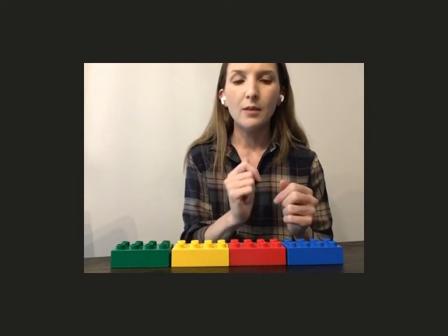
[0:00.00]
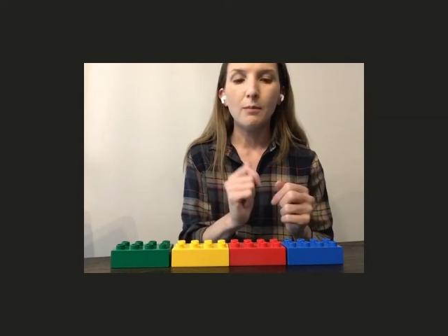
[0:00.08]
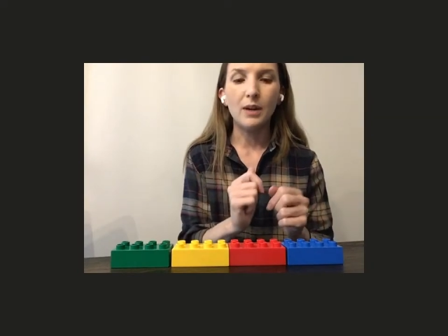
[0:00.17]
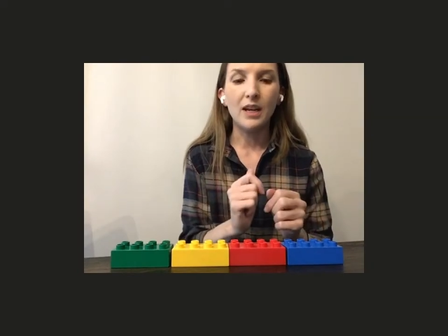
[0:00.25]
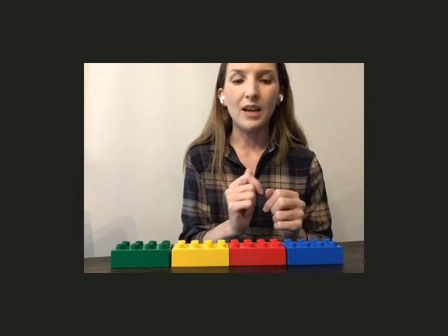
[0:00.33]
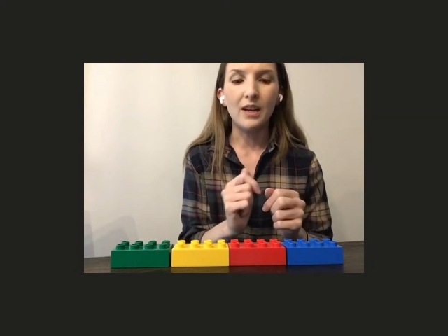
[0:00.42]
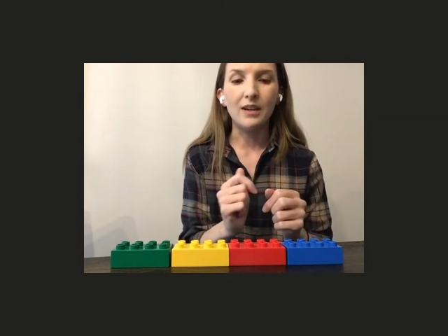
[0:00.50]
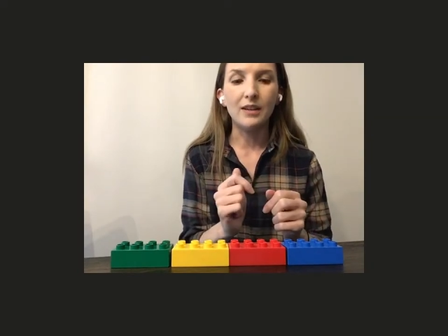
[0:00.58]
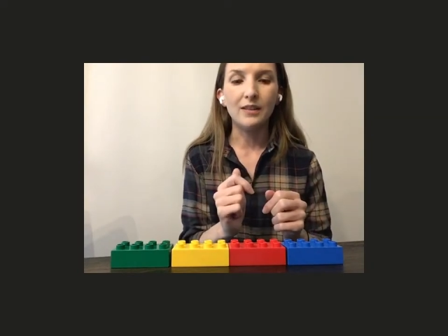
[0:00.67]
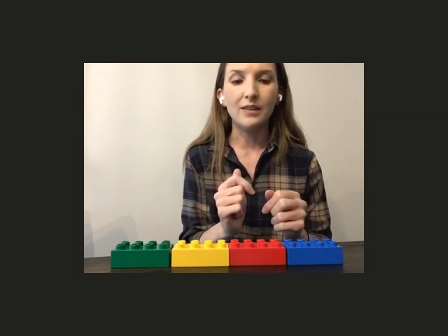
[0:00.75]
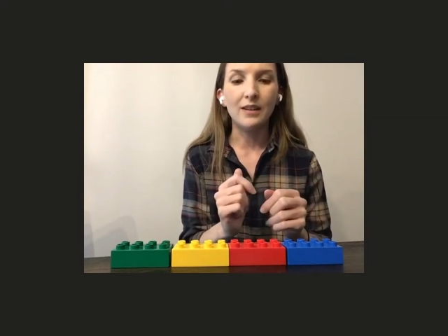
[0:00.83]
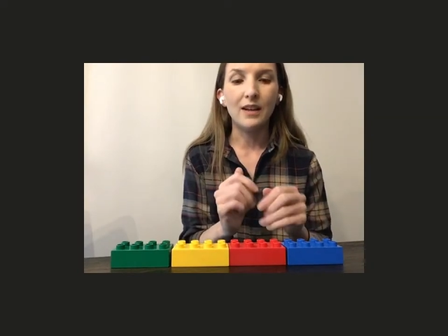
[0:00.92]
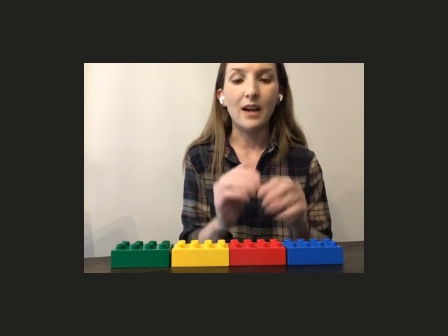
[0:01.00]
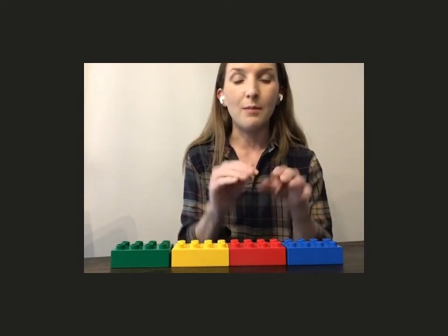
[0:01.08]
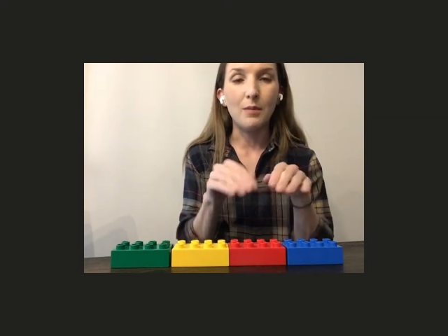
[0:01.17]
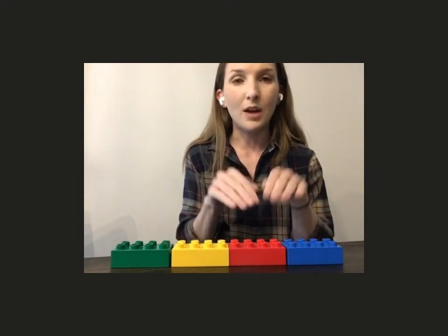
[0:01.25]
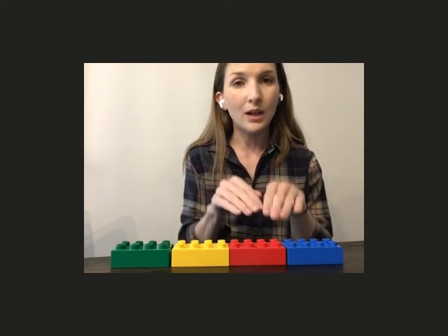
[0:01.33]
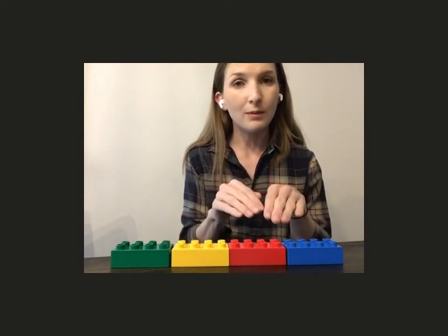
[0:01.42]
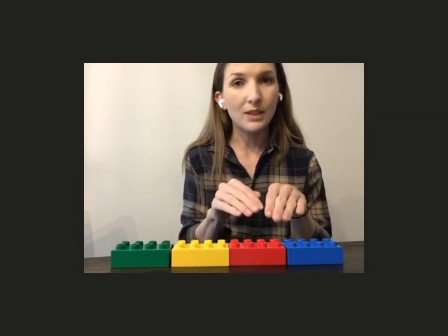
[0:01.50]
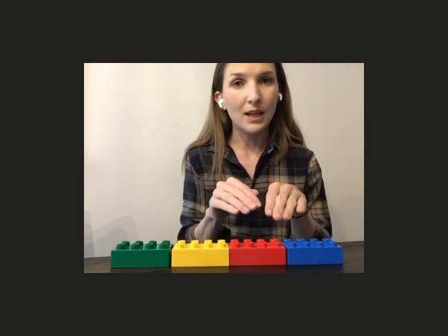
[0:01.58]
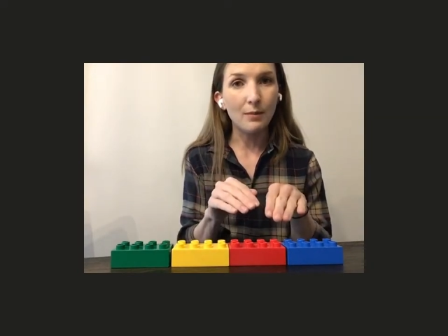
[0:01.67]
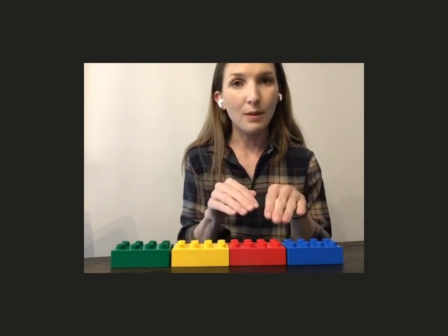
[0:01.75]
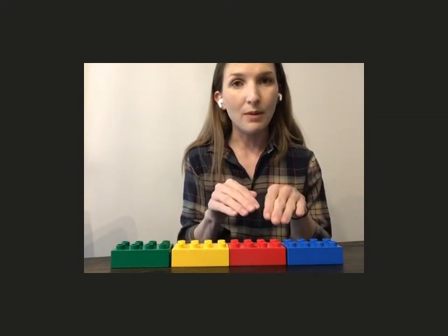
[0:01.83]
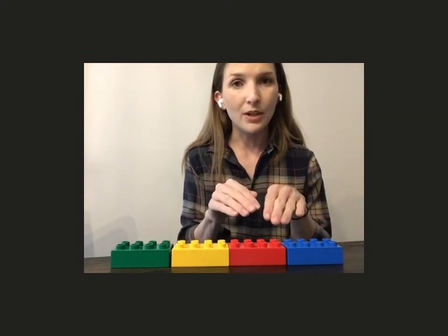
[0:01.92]
But again, I'm not
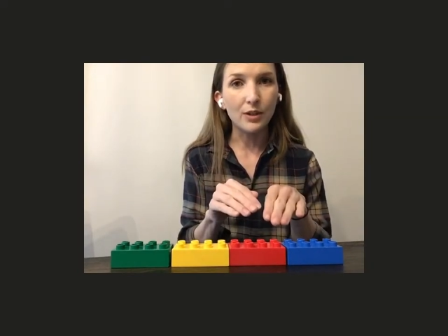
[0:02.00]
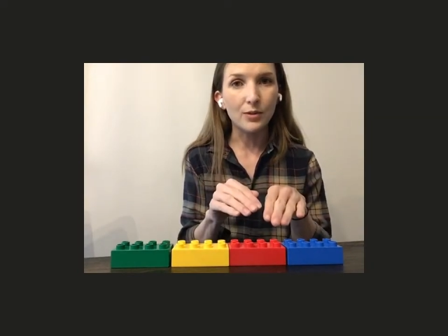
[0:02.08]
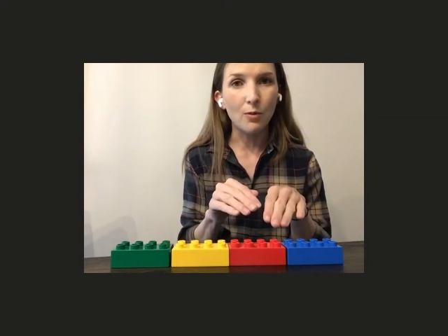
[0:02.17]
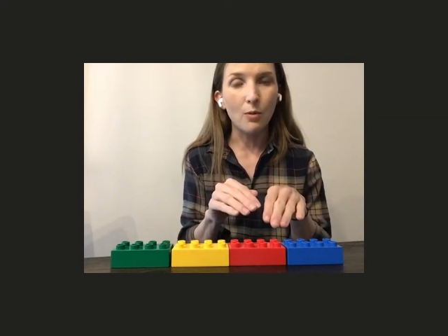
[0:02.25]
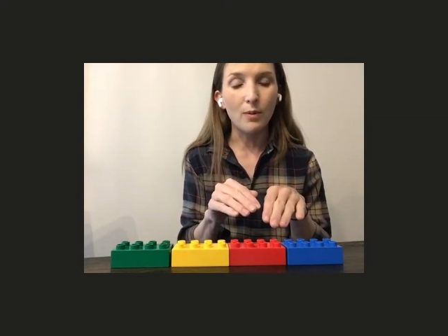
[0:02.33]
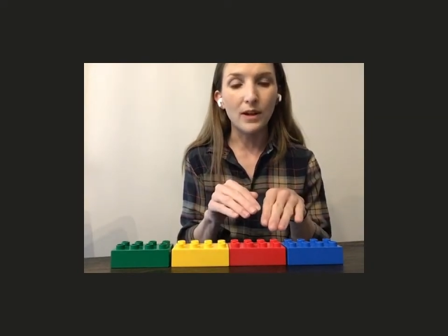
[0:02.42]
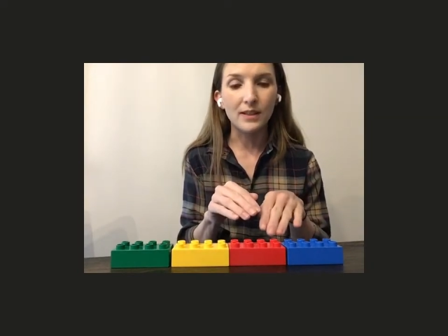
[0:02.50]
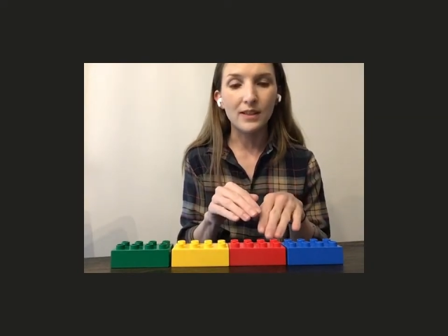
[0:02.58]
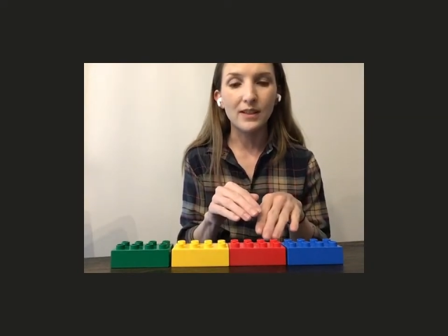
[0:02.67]
inside my magic school bus.